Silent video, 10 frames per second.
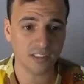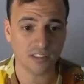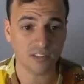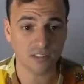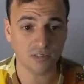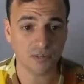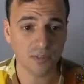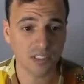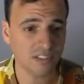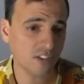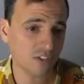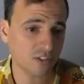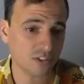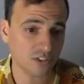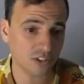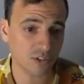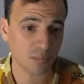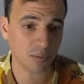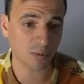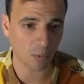too, because then you could just steer
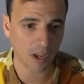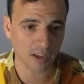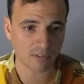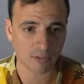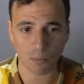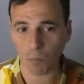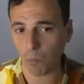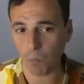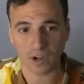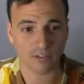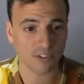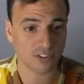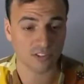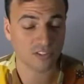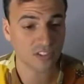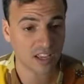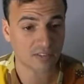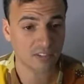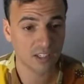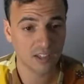people away from whatever isn't safe.